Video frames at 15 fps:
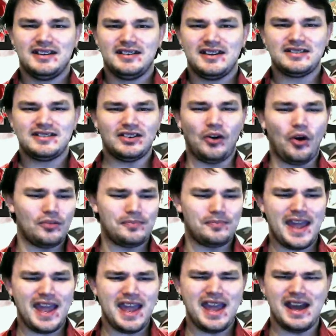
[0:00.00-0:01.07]
He's an old
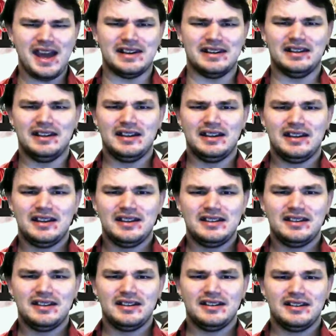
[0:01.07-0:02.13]
man!
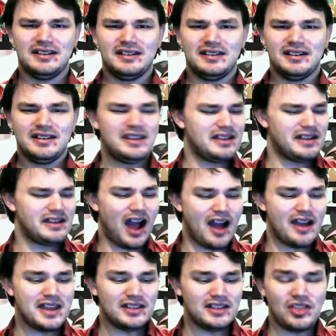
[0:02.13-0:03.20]

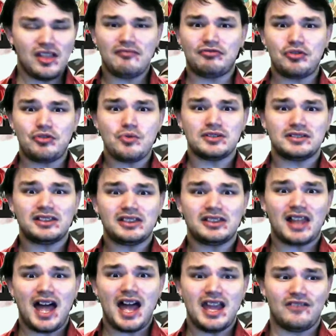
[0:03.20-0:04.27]
He lived through his
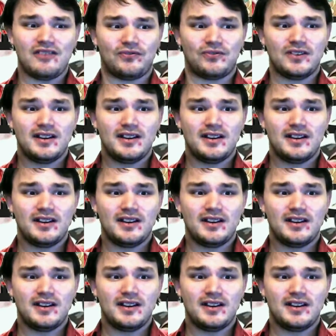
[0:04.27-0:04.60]
life,